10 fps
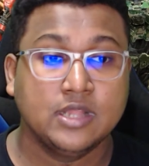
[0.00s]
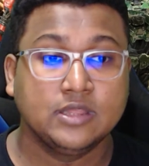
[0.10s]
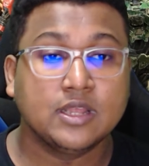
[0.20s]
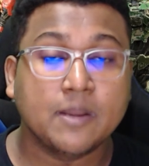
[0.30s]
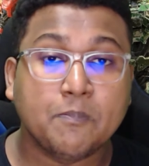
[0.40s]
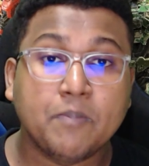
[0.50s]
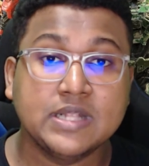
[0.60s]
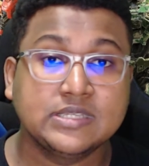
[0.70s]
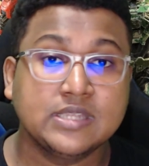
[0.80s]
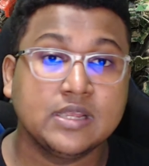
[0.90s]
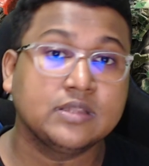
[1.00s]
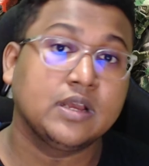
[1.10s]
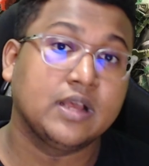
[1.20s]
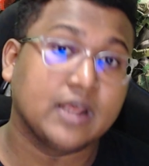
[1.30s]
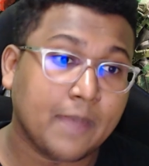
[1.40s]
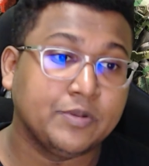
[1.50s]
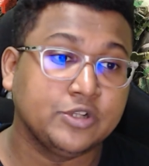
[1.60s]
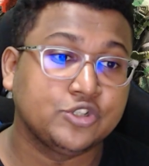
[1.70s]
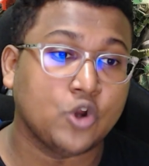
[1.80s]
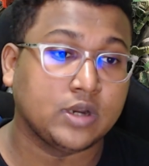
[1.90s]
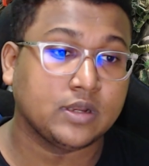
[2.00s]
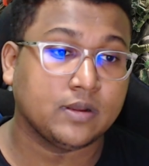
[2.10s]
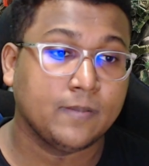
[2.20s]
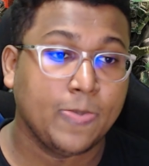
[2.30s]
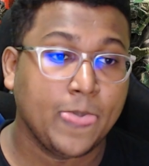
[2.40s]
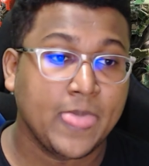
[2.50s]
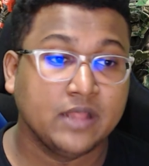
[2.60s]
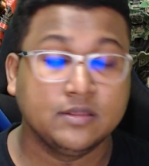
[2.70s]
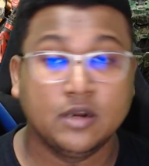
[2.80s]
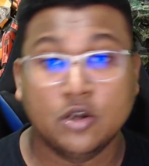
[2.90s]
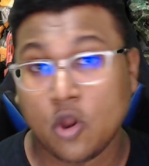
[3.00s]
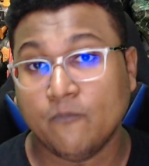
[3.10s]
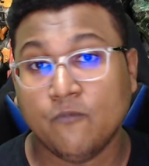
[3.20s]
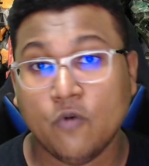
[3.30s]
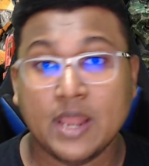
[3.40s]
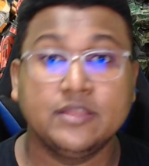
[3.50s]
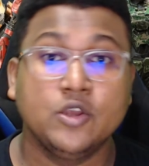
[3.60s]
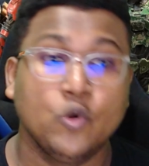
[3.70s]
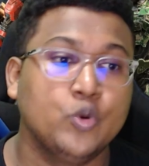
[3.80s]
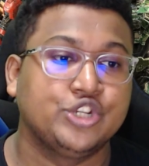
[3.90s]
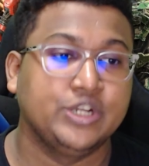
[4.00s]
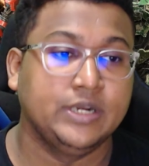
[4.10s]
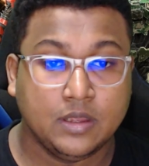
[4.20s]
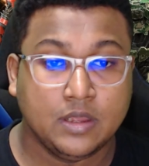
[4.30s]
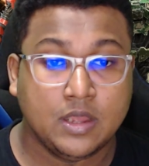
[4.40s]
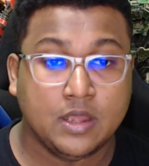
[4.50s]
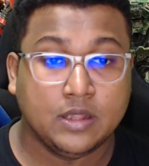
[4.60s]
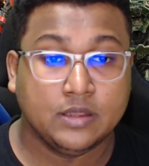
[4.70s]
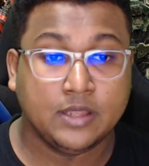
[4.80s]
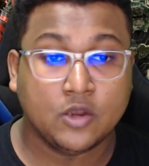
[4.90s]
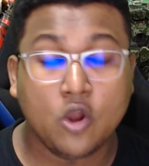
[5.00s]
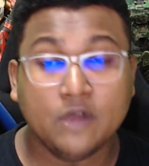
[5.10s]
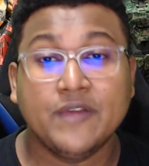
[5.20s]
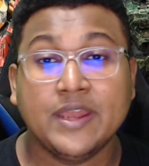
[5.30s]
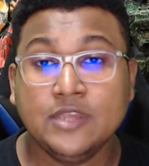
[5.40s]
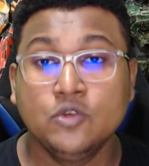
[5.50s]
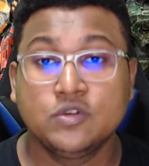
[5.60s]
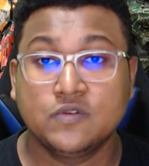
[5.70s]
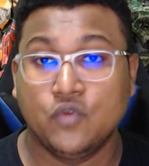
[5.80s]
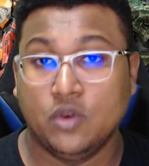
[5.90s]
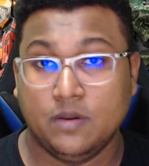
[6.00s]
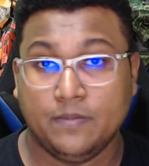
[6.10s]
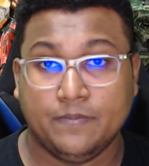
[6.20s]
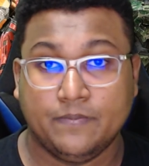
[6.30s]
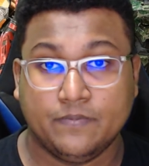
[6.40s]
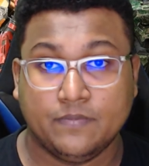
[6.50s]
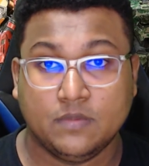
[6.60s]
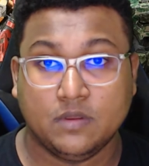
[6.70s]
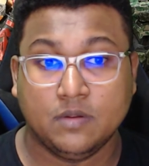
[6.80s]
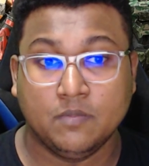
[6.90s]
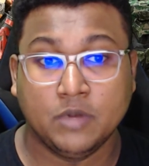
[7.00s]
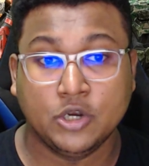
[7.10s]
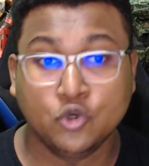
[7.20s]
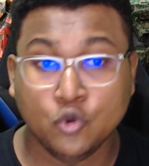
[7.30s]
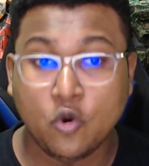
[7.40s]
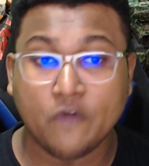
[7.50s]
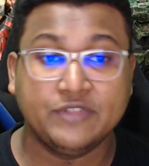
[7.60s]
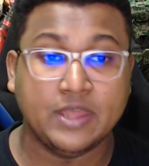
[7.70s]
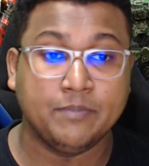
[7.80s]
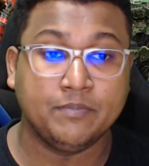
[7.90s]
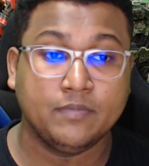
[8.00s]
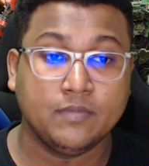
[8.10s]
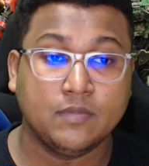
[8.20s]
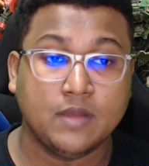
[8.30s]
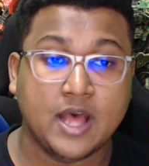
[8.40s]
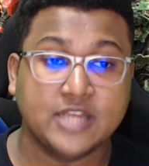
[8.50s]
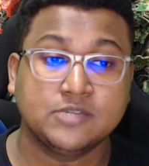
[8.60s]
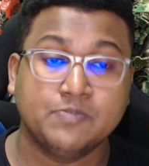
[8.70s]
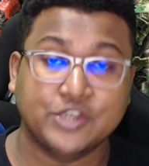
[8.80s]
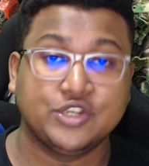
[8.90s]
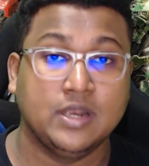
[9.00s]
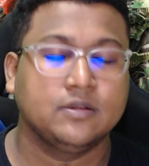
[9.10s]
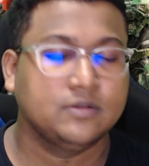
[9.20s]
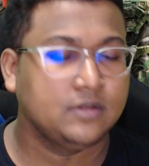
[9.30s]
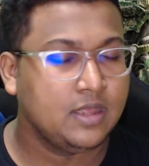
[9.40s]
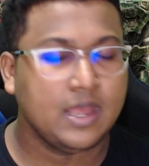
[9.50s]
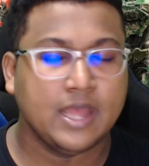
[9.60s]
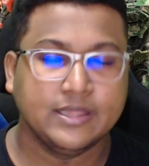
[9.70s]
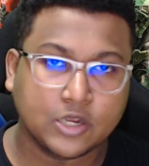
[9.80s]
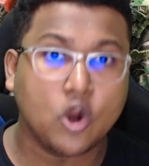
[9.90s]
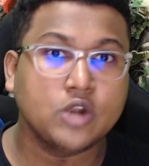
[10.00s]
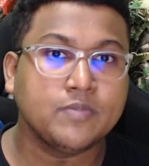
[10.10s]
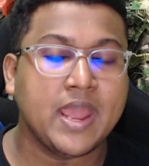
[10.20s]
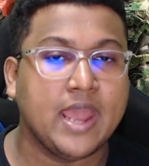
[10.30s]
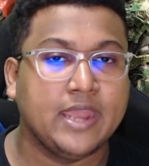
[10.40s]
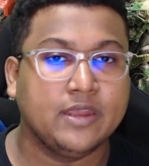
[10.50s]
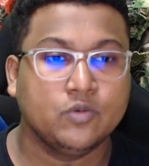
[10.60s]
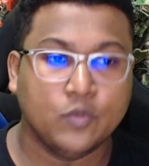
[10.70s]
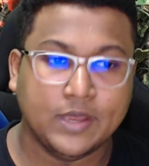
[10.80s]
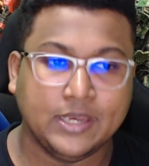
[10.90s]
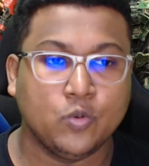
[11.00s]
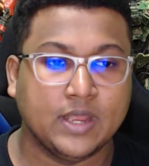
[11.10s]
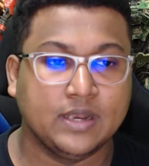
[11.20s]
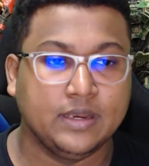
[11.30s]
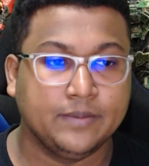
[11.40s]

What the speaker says: the repulsor, the grapple shot, the drop wall, and the overshield. They're all very useful, but 2 of them are special and they caught my eye very quickly.